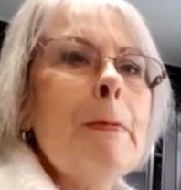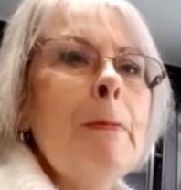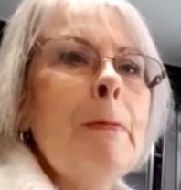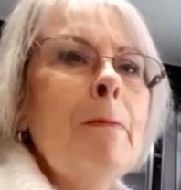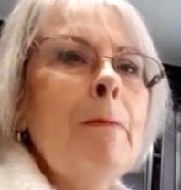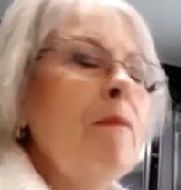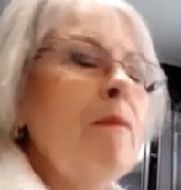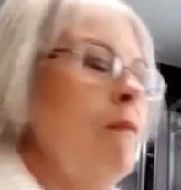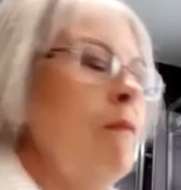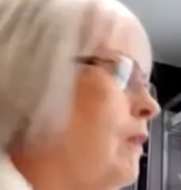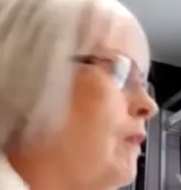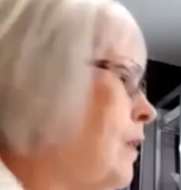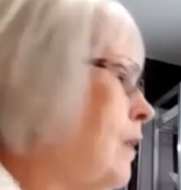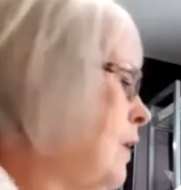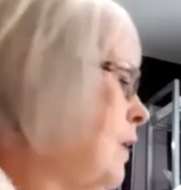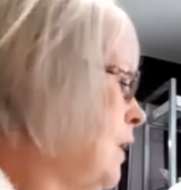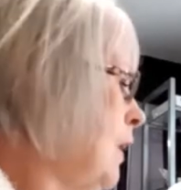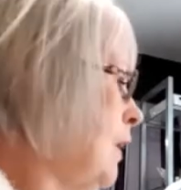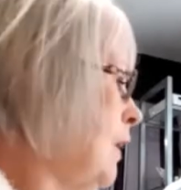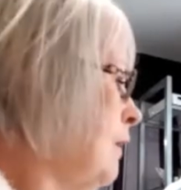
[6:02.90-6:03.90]
And then do
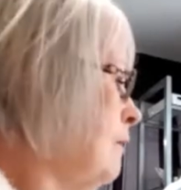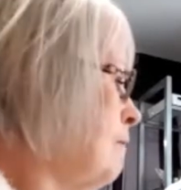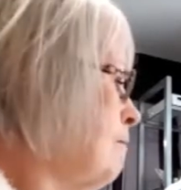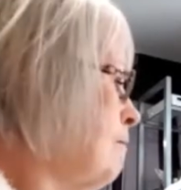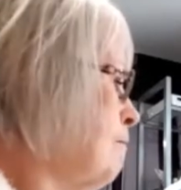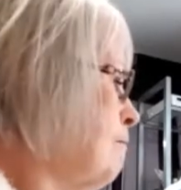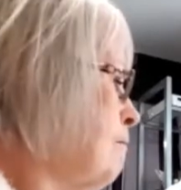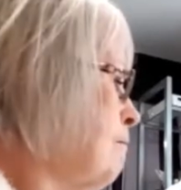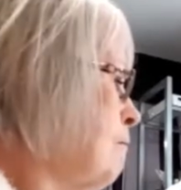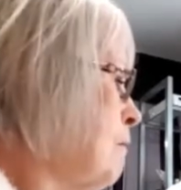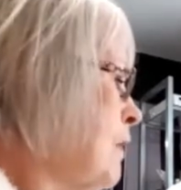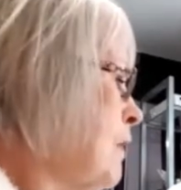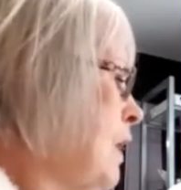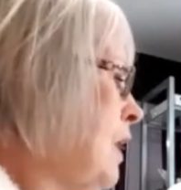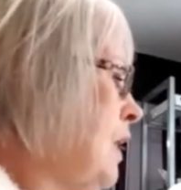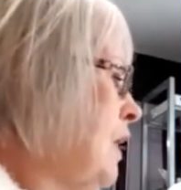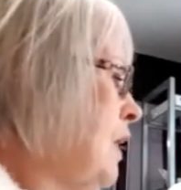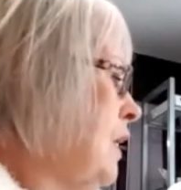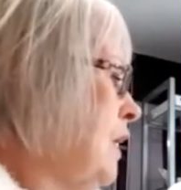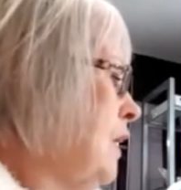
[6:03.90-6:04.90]
I change the
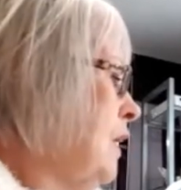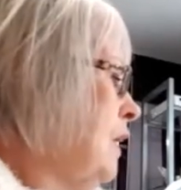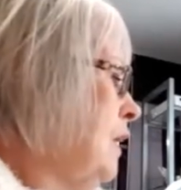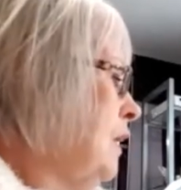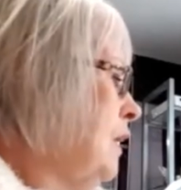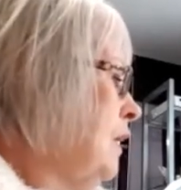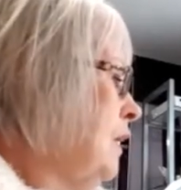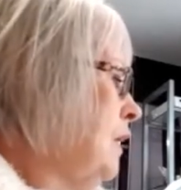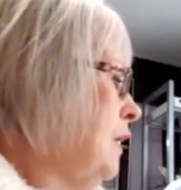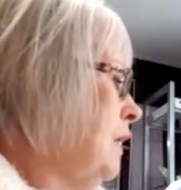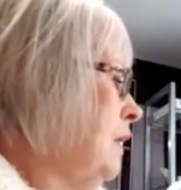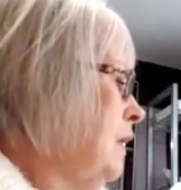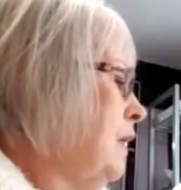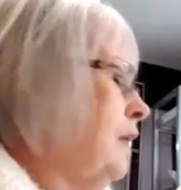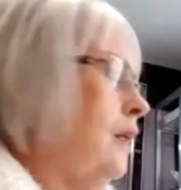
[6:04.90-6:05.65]
milliamps or do I leave